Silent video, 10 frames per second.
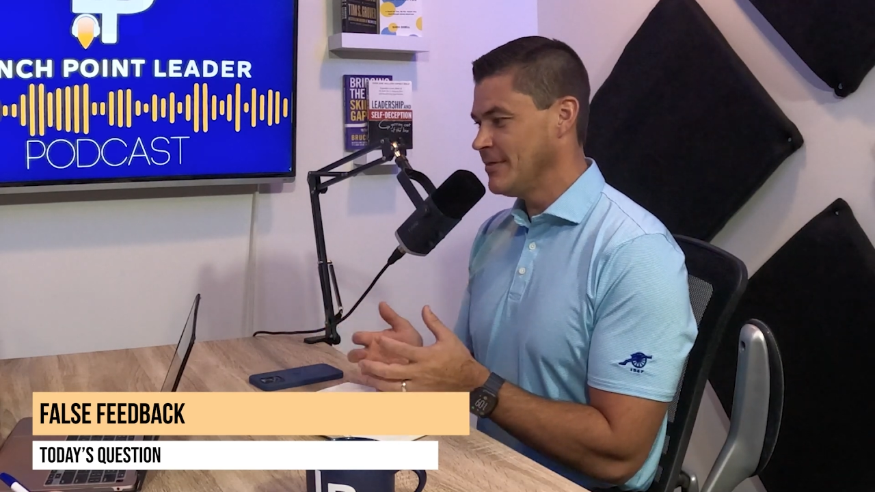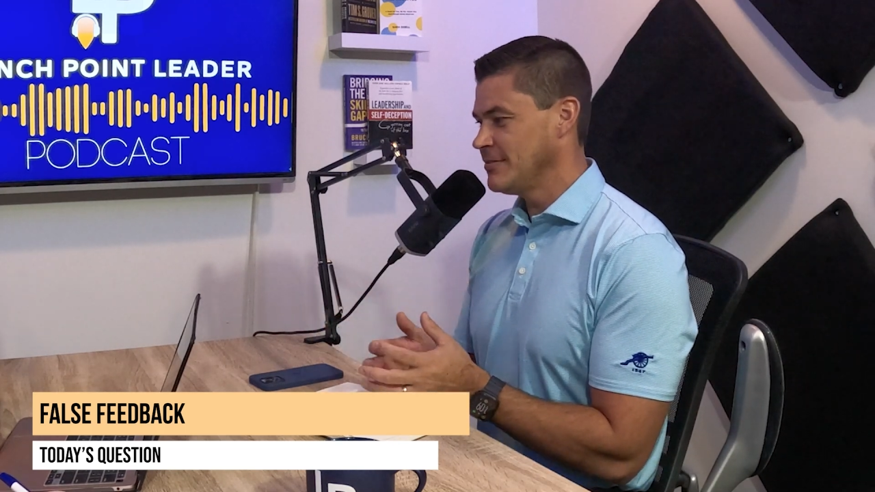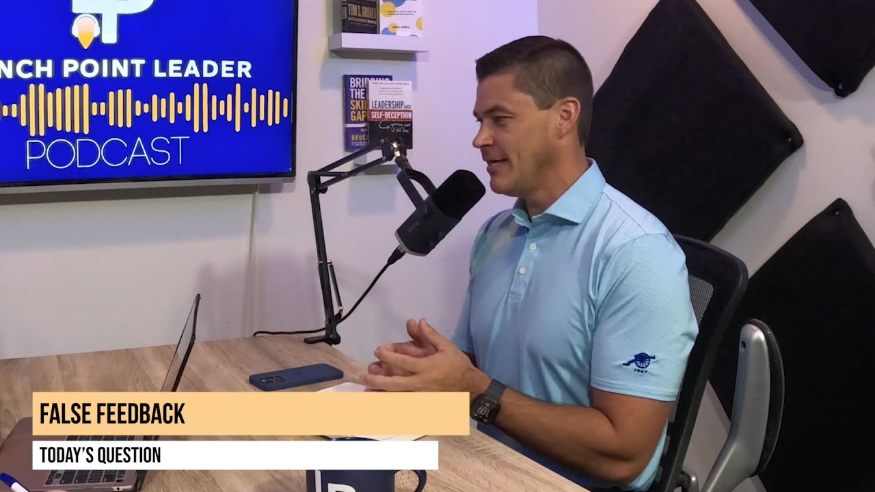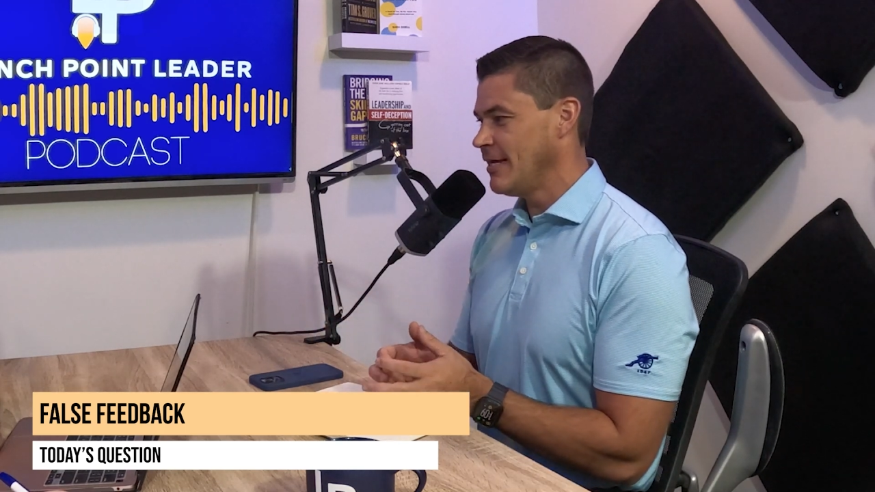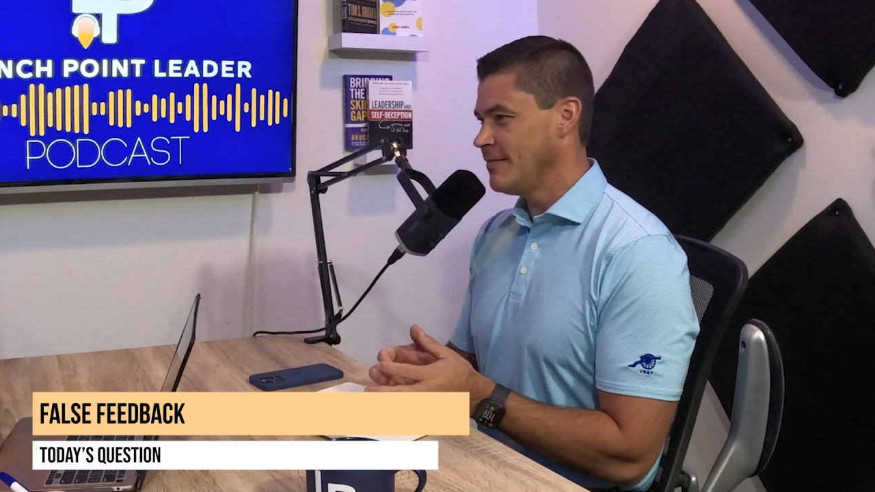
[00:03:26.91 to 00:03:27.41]

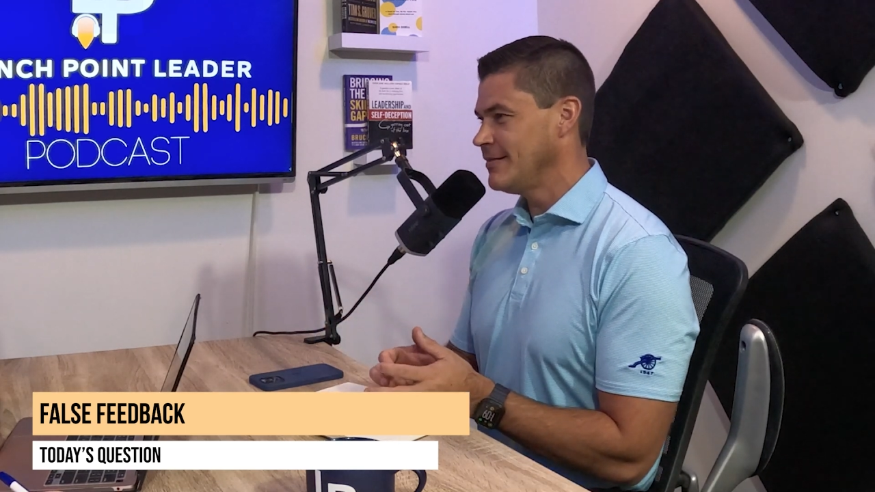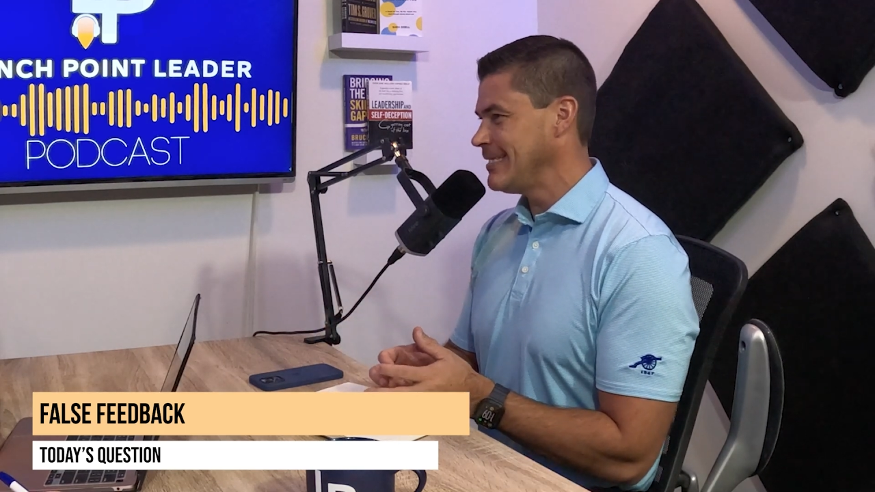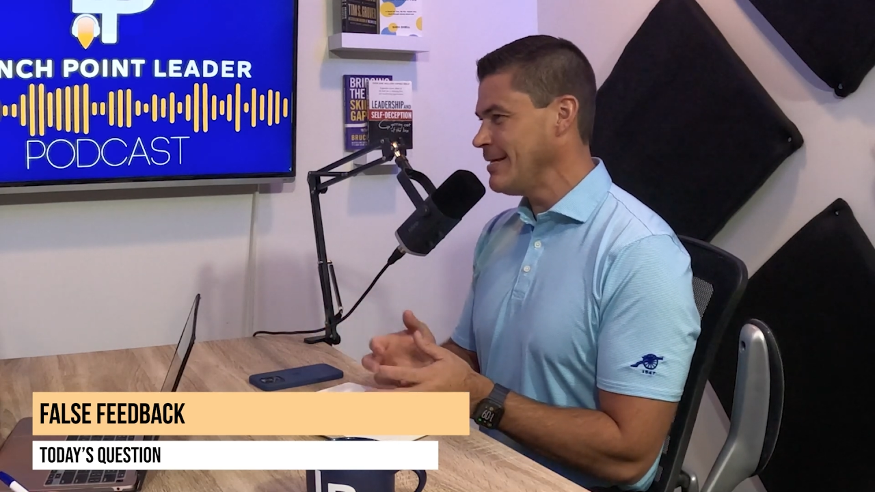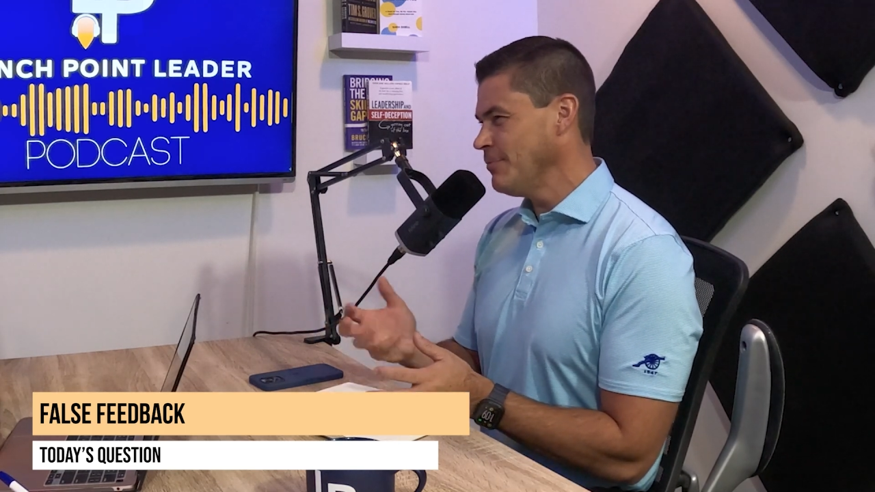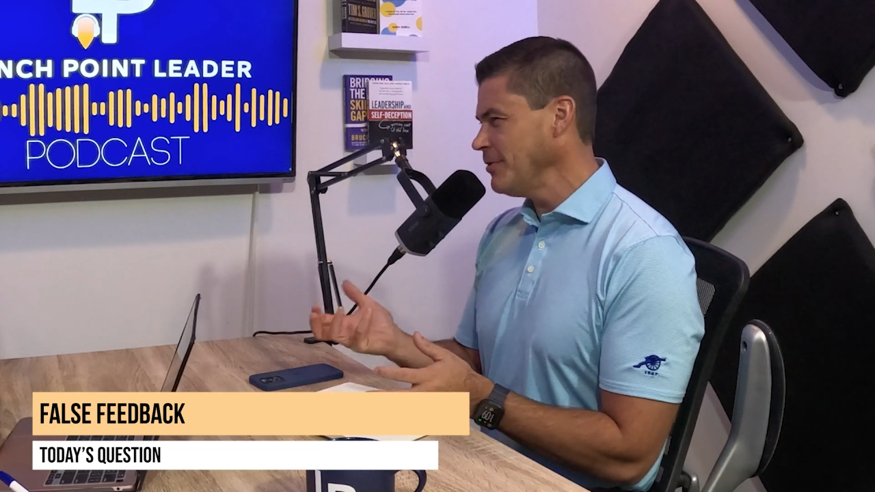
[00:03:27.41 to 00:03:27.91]
It's like the
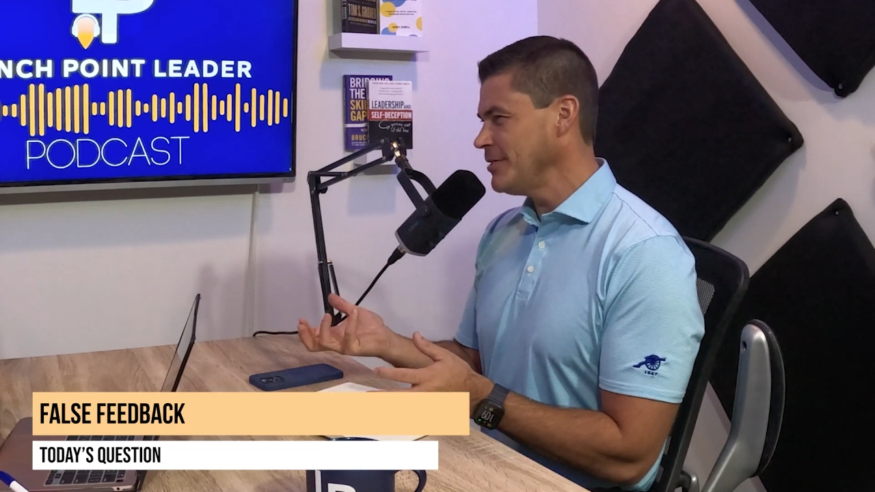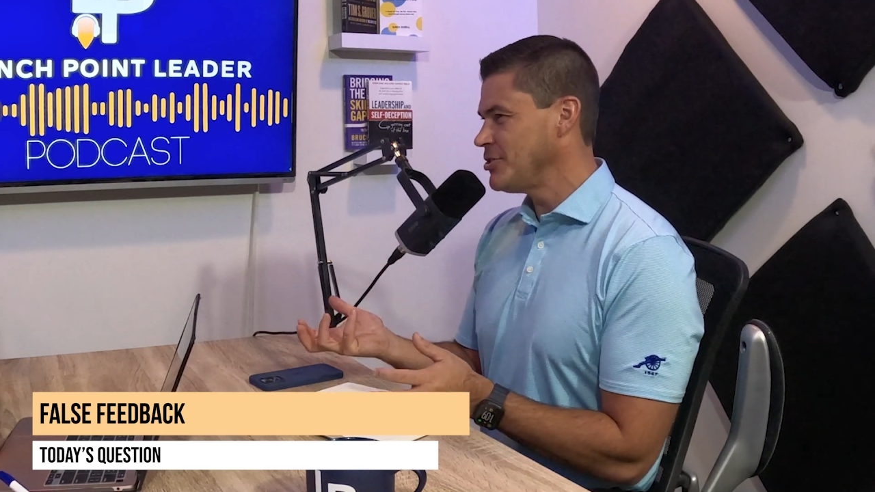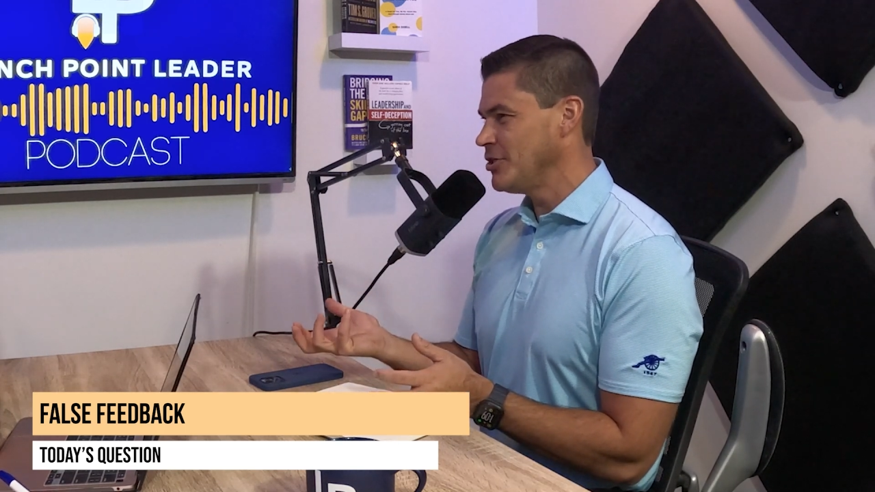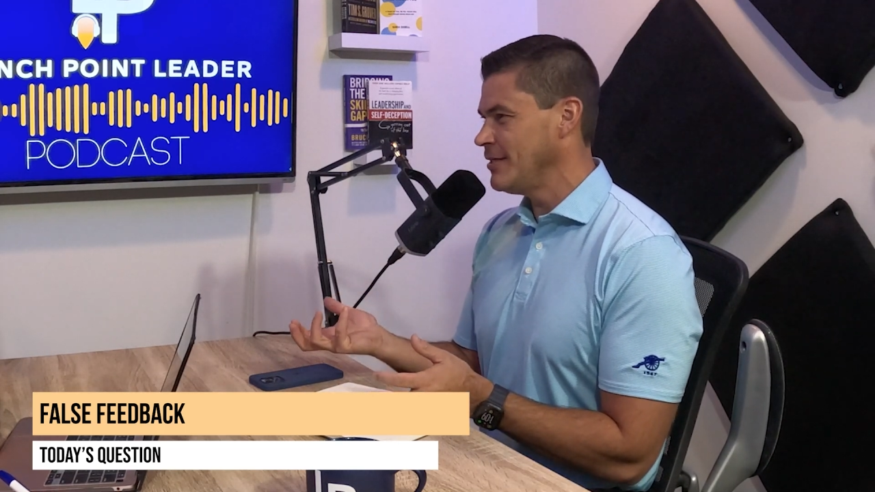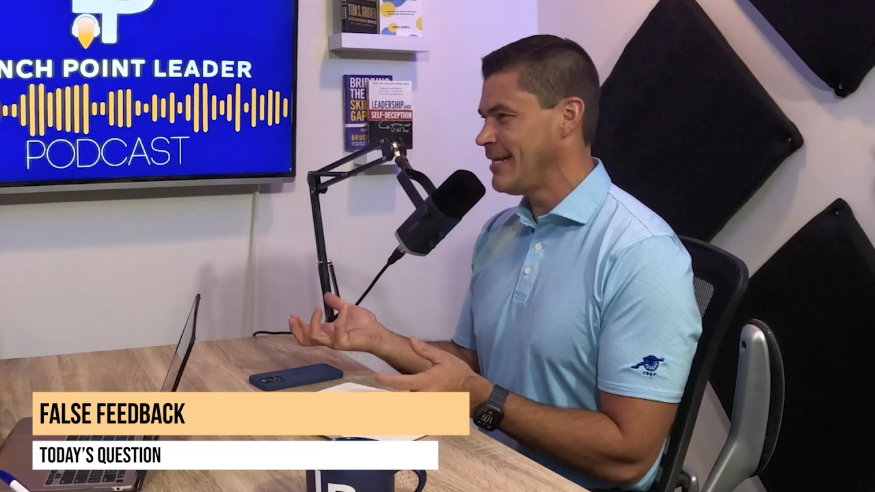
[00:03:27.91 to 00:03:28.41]
team really
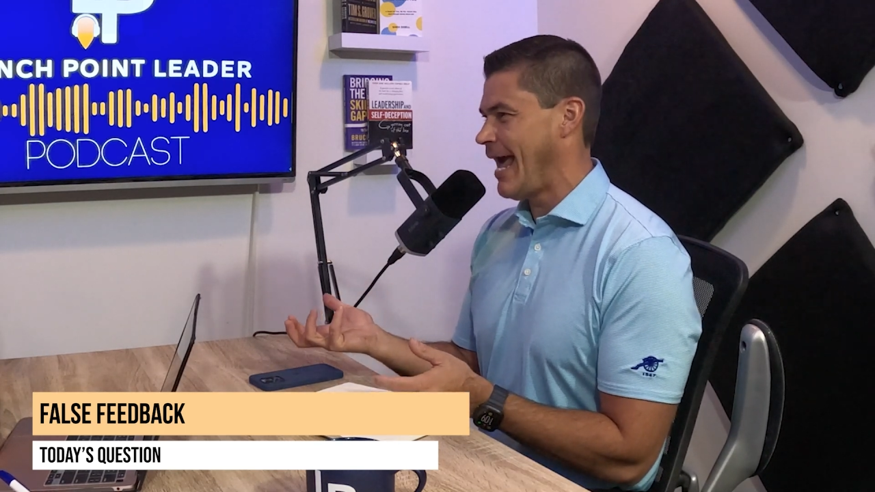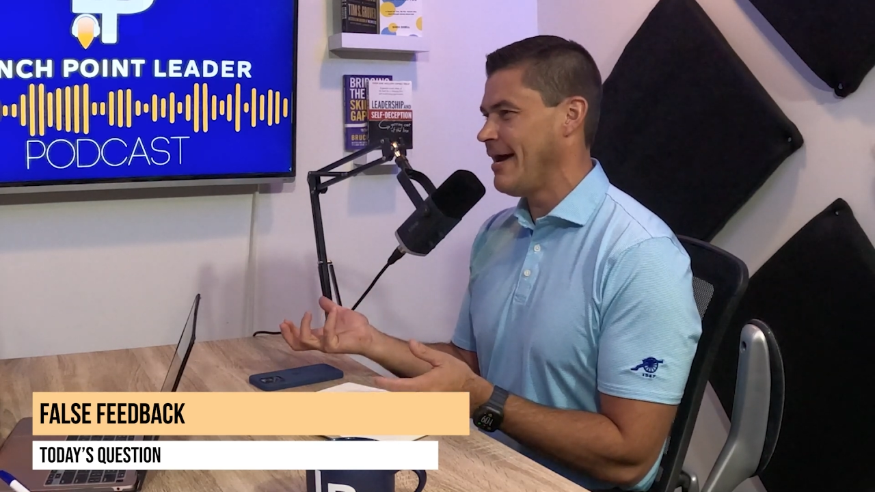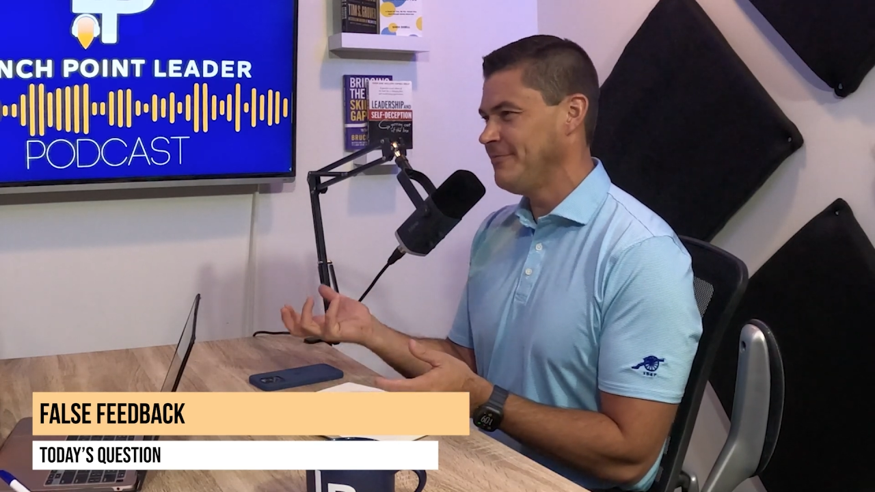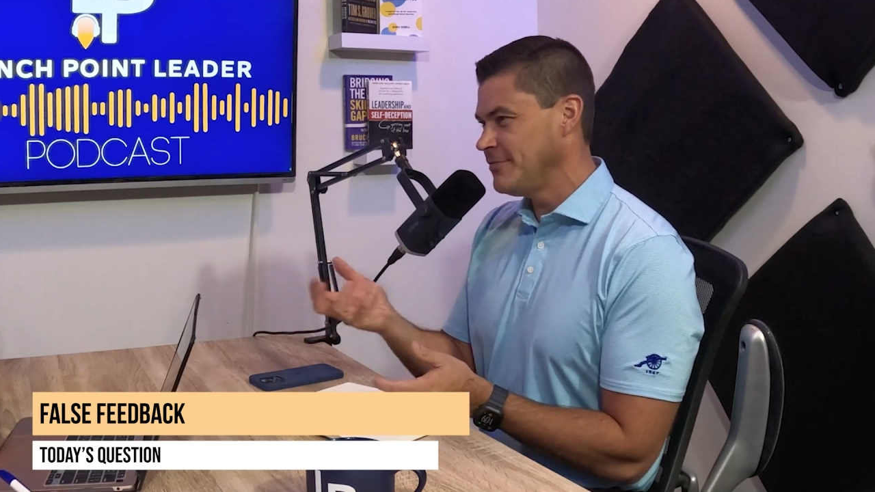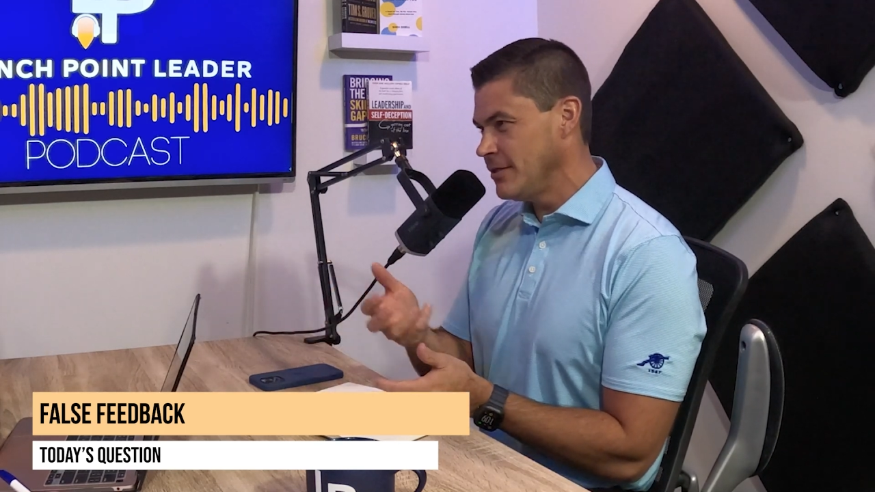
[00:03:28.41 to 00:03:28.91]
shouldn't
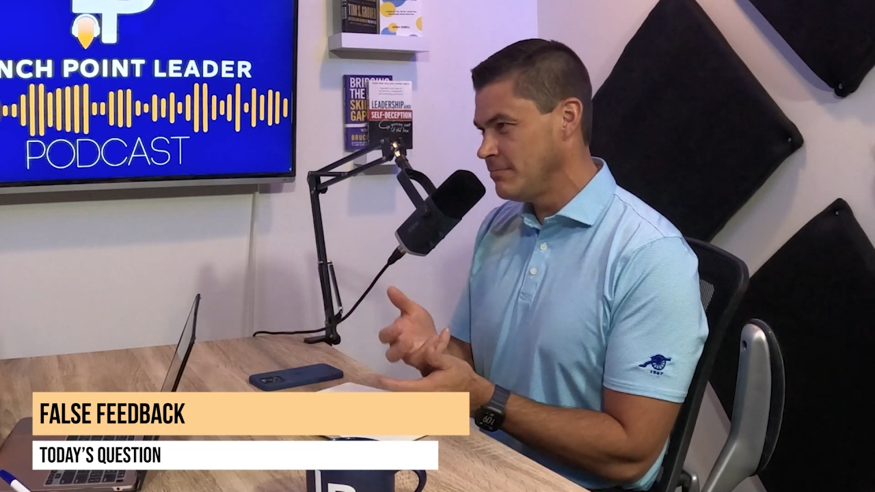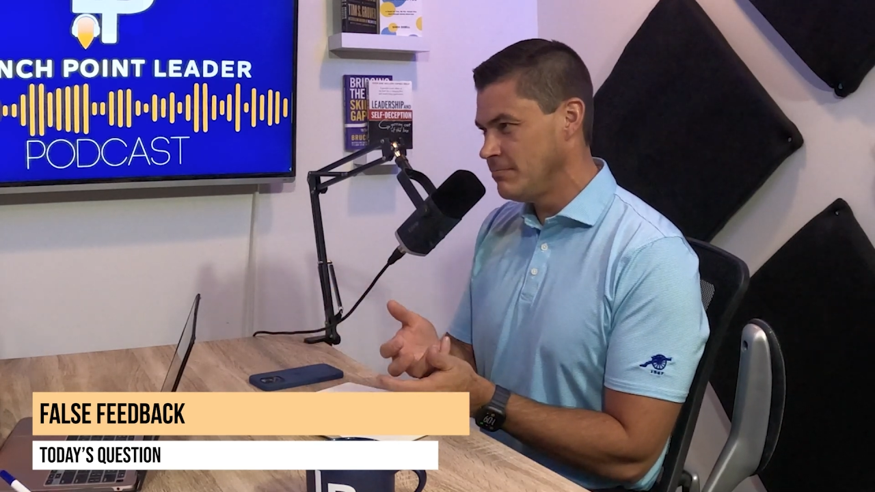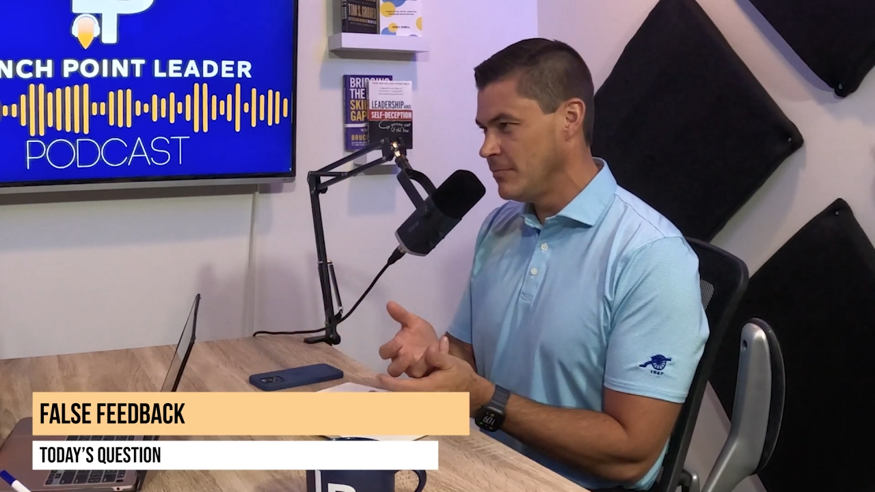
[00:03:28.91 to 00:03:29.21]
have to